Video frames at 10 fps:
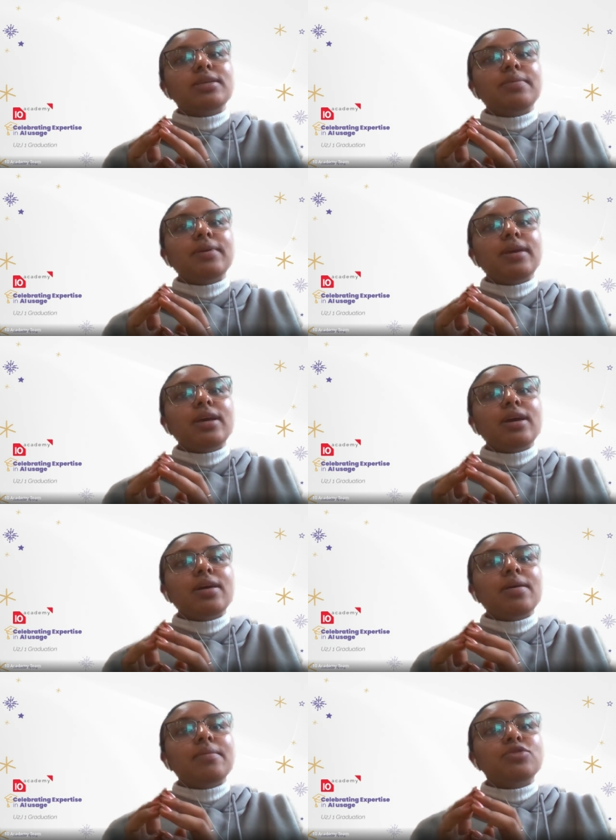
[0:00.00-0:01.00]
to be
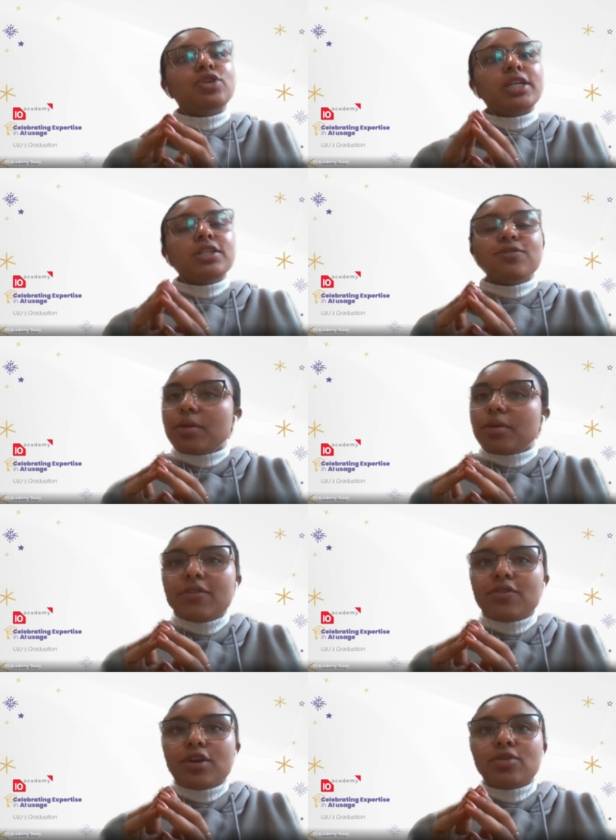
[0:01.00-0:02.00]
um,
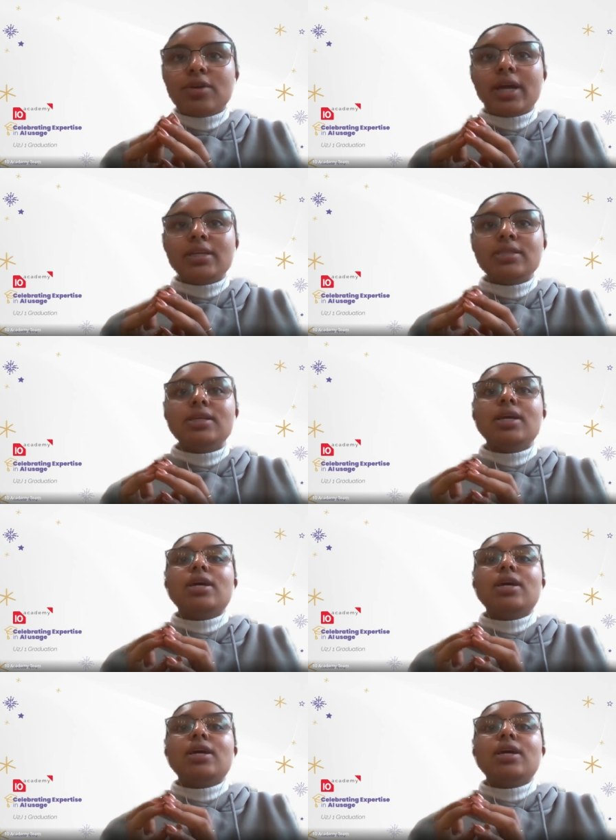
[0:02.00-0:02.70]
transforming for you guys.